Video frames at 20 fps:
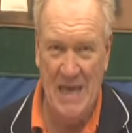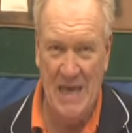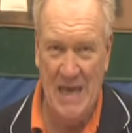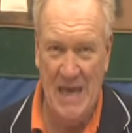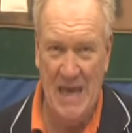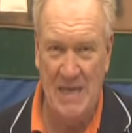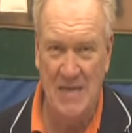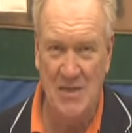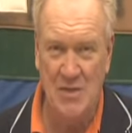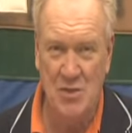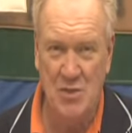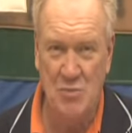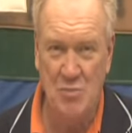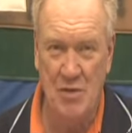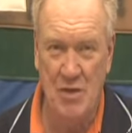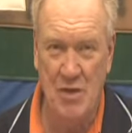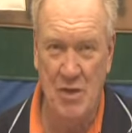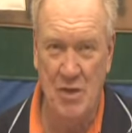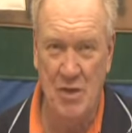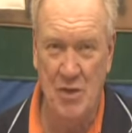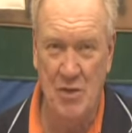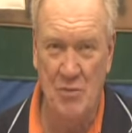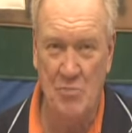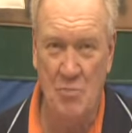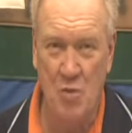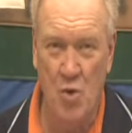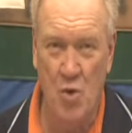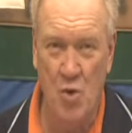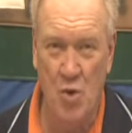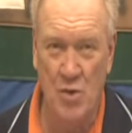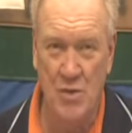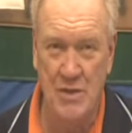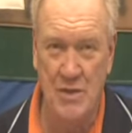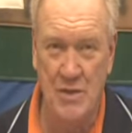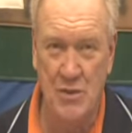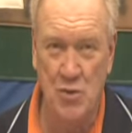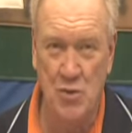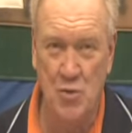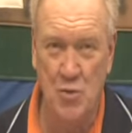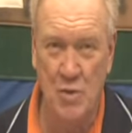And it's been a little more
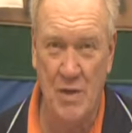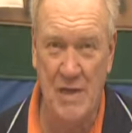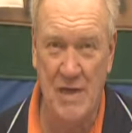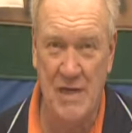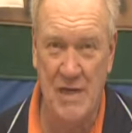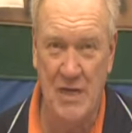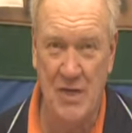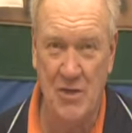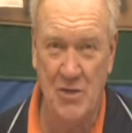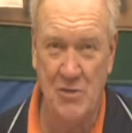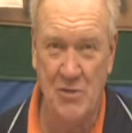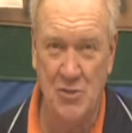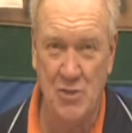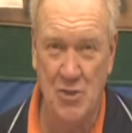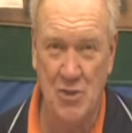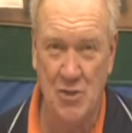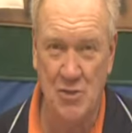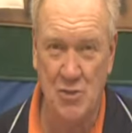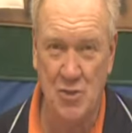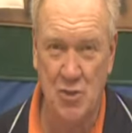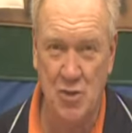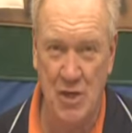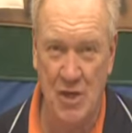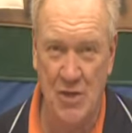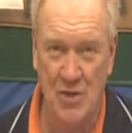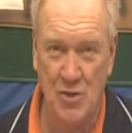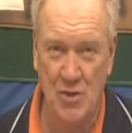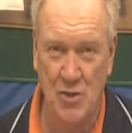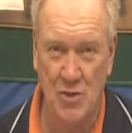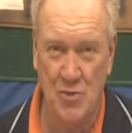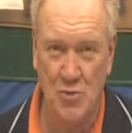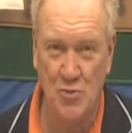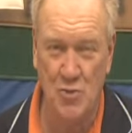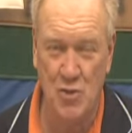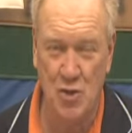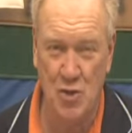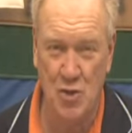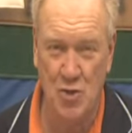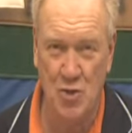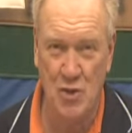than 20 years since
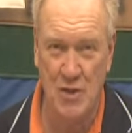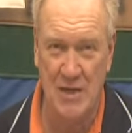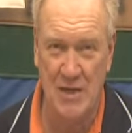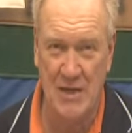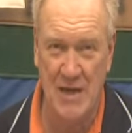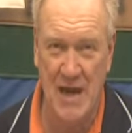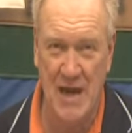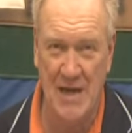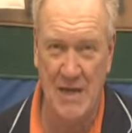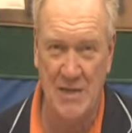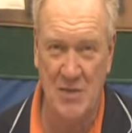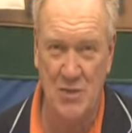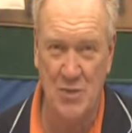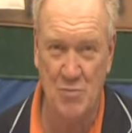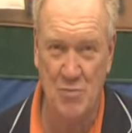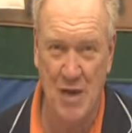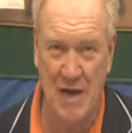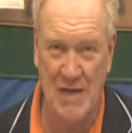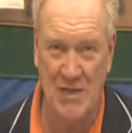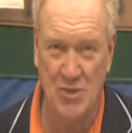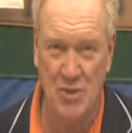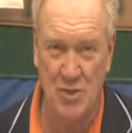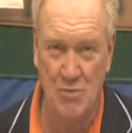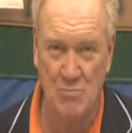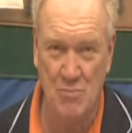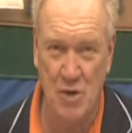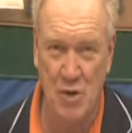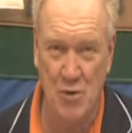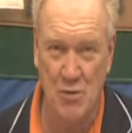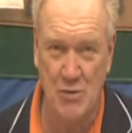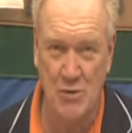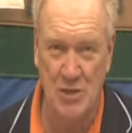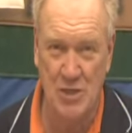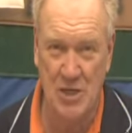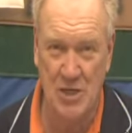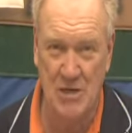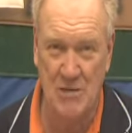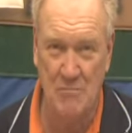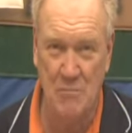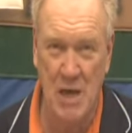Jellico's early 90s basketball
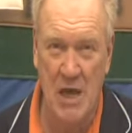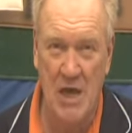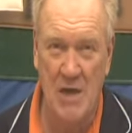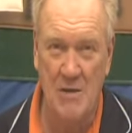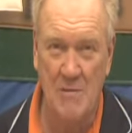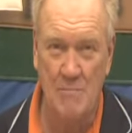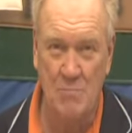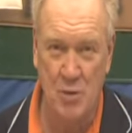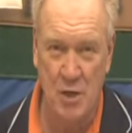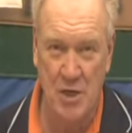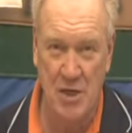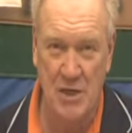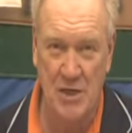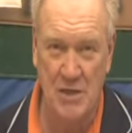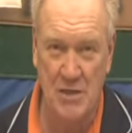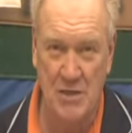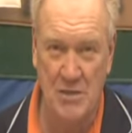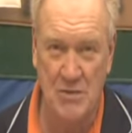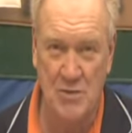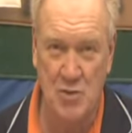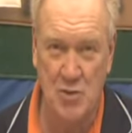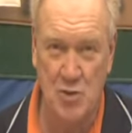team played in the